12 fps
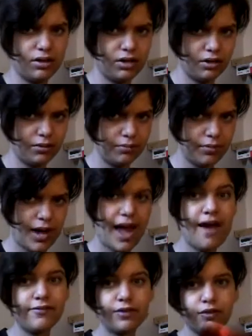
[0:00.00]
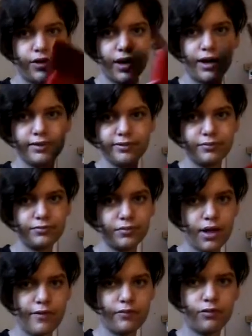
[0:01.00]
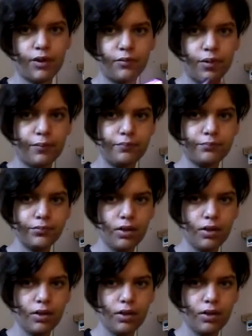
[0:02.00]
I have a 3DS. I have a red one.